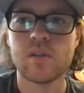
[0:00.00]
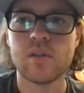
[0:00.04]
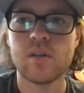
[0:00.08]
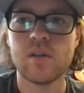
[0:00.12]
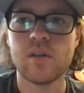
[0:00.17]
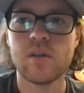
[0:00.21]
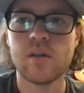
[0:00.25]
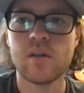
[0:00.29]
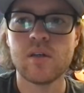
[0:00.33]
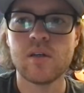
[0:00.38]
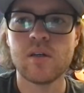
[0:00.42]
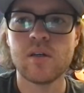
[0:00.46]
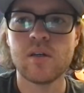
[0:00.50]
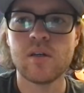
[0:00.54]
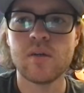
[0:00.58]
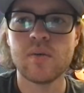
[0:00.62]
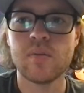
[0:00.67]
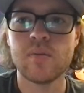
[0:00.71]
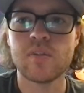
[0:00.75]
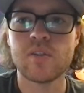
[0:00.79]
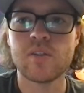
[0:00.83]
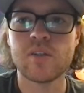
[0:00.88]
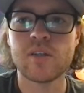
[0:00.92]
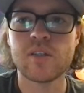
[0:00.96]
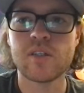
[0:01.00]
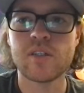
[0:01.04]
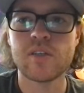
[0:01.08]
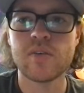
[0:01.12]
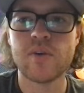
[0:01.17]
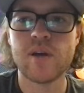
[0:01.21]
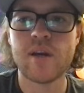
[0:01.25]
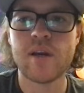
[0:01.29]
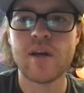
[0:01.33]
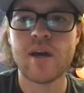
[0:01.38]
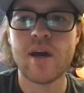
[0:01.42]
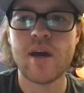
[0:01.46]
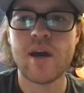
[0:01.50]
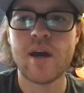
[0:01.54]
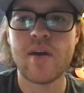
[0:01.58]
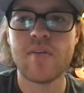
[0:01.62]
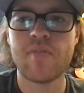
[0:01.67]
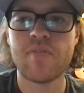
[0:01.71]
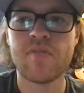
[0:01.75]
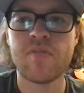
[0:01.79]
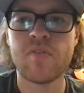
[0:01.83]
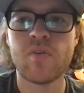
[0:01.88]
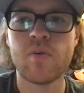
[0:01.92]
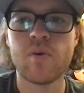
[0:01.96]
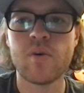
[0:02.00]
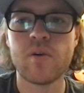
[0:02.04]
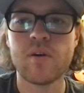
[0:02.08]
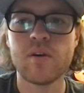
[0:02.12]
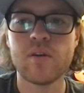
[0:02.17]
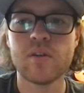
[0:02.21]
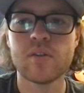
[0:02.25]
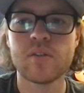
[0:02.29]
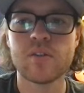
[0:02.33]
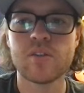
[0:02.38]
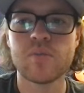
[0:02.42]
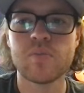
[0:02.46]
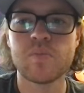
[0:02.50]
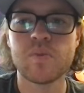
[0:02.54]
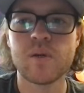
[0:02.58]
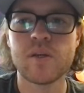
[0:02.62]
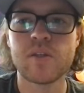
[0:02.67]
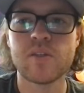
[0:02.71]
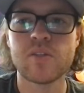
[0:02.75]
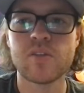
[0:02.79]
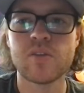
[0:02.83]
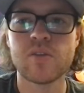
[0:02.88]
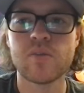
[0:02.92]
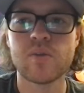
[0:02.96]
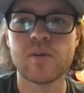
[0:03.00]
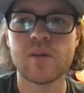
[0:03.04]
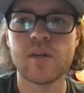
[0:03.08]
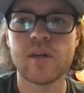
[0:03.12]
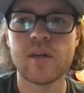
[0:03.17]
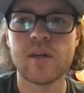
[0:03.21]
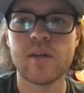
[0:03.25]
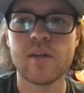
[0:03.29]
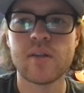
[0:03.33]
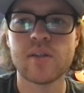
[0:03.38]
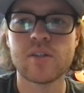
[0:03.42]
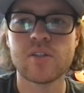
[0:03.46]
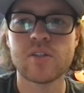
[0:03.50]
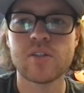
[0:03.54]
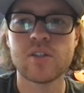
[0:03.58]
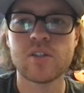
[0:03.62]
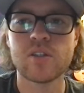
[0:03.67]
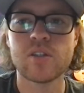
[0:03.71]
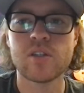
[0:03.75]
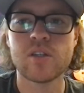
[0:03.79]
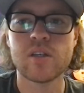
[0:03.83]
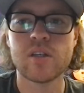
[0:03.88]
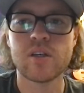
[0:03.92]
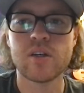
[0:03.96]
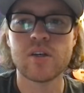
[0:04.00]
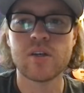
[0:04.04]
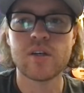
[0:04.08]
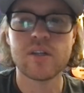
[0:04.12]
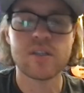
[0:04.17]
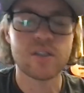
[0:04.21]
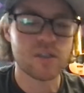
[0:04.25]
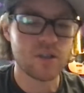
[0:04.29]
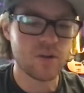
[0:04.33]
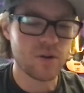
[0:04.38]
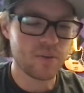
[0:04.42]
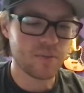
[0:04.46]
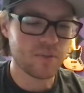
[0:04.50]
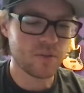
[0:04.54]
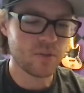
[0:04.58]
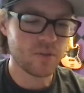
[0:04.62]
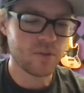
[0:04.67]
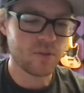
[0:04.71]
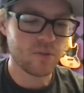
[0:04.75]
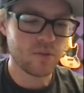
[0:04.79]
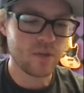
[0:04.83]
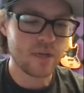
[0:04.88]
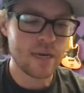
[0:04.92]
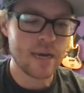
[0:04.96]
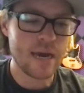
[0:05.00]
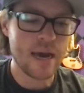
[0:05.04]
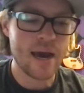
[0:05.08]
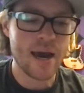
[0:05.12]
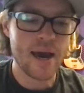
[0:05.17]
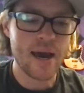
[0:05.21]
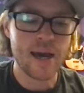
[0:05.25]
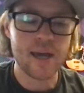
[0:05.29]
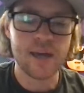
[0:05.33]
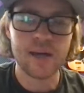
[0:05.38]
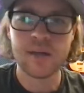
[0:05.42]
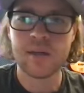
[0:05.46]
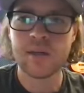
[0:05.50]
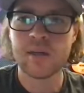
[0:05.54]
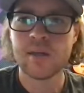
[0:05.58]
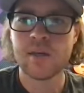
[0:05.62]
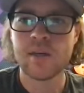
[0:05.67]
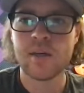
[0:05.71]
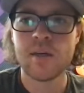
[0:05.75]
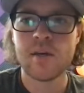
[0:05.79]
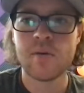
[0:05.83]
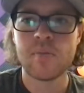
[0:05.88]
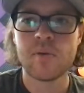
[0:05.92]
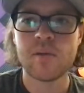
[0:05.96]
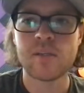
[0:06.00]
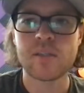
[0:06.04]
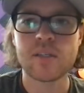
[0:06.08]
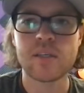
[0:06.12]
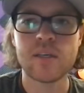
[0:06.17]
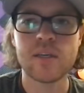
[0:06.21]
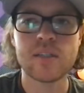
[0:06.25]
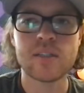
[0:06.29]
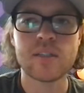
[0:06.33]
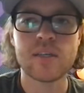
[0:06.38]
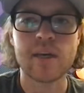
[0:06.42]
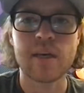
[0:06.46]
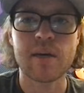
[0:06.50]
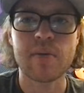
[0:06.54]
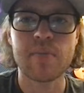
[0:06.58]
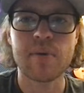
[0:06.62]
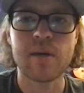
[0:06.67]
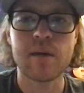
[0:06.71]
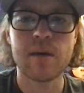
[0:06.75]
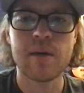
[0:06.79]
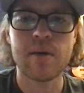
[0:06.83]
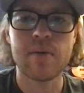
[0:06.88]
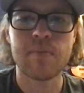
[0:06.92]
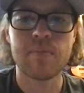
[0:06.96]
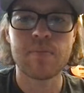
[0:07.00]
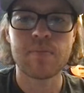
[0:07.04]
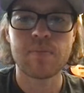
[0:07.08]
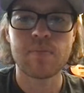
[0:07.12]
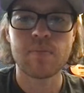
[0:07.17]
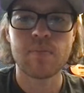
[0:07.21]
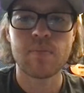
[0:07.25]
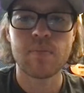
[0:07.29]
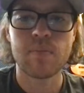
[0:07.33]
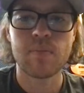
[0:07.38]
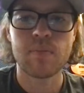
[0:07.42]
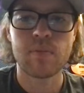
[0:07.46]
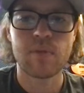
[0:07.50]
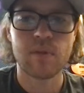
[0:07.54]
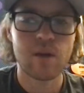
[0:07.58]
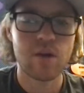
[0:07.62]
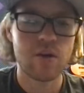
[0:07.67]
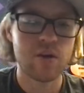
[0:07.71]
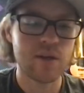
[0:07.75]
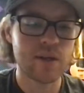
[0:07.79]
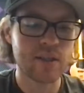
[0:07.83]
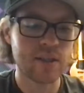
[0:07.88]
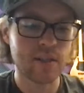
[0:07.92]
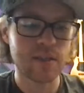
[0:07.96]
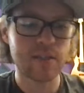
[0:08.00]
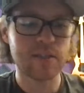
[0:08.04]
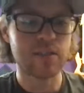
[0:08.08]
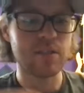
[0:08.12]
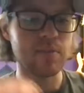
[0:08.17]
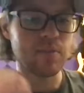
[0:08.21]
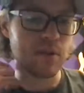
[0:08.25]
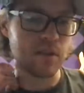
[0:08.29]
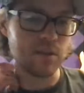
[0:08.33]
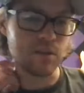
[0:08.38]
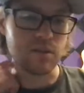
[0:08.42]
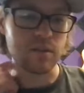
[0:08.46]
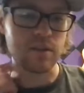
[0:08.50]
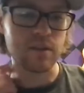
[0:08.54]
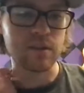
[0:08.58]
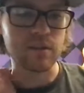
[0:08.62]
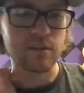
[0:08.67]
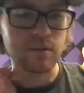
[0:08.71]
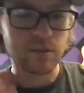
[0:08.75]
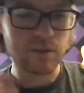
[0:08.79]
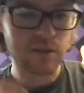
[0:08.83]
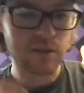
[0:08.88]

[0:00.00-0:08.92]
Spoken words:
so you can see right now I have 4. So pretty soon we're gonna this should increase, go up to 9, but it's gonna take a minute. Oh, you guys can't see my screen.